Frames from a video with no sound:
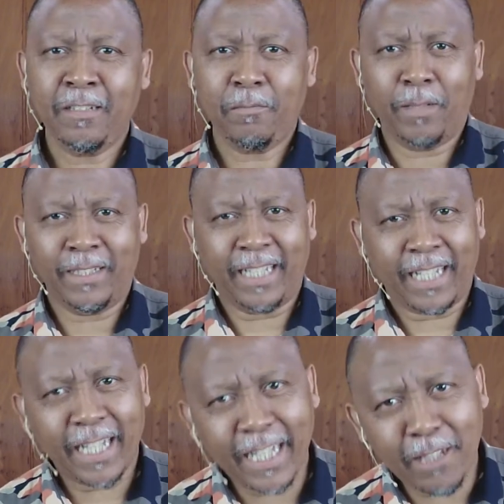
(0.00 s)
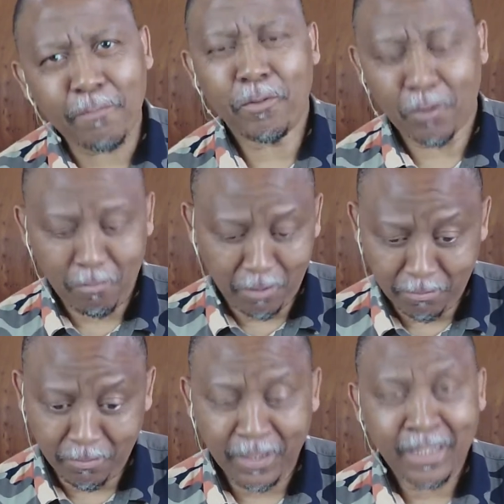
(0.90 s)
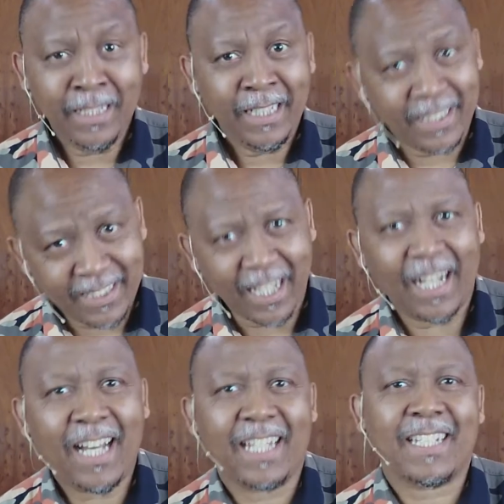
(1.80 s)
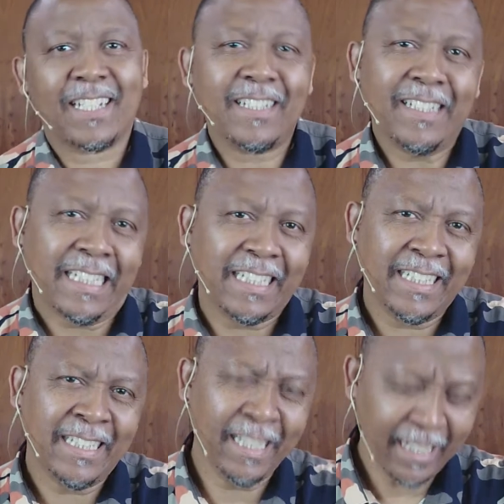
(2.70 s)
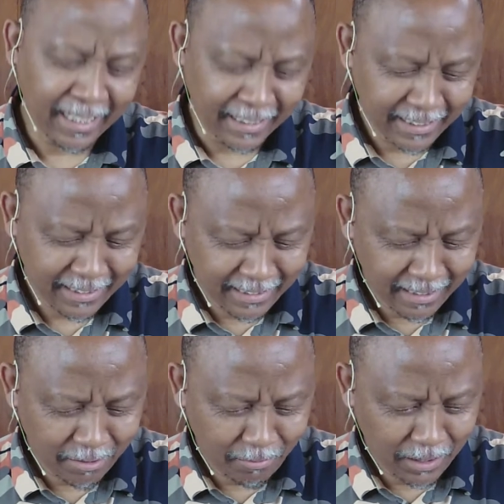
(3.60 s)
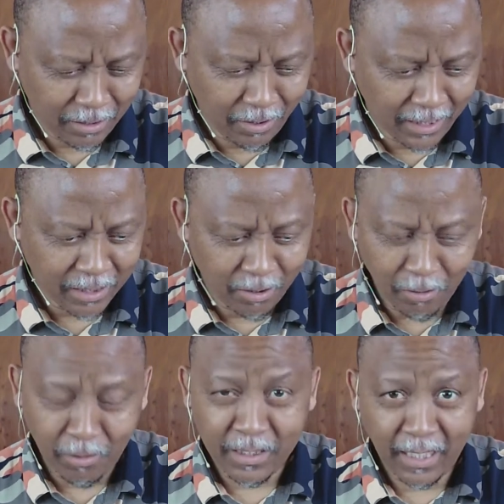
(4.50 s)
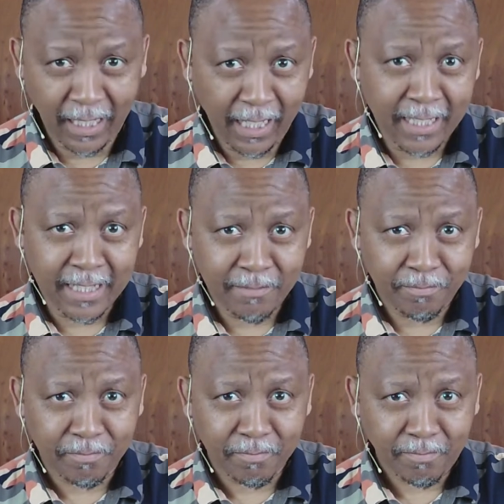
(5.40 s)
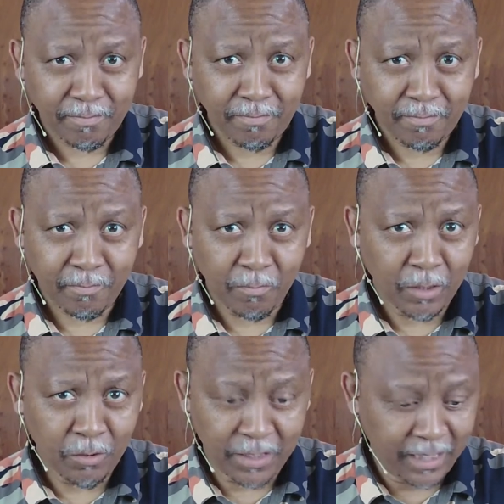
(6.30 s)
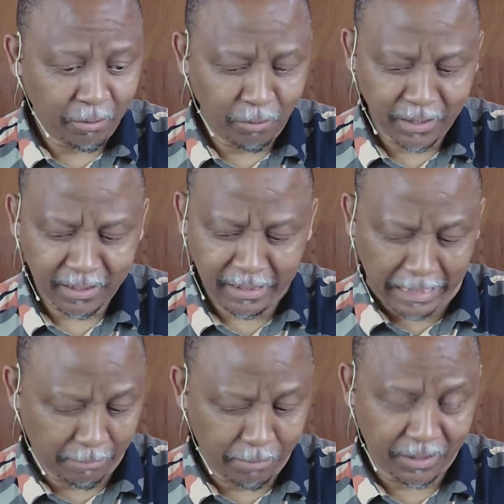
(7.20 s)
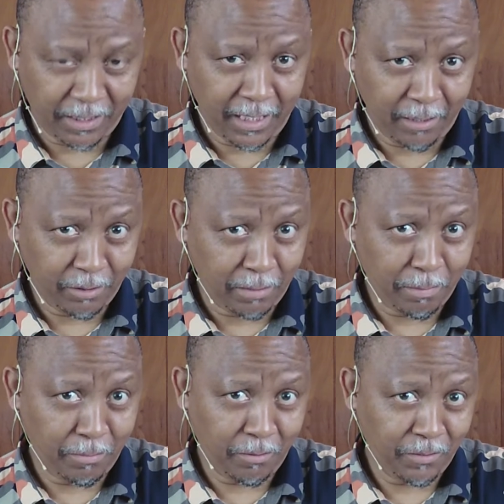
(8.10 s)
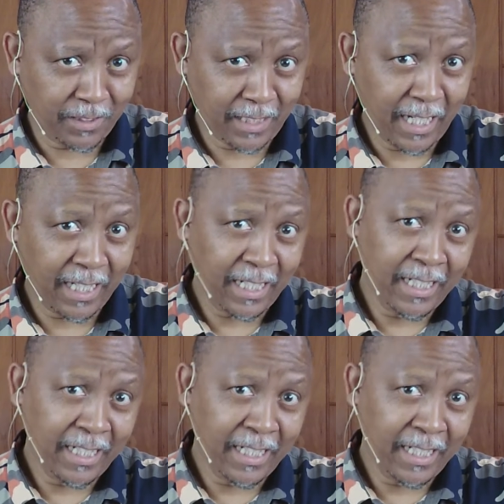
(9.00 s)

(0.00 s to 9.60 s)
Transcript: But the key problem is the heart. And isn't it what God has always had to deal with, particularly with the people of Israel?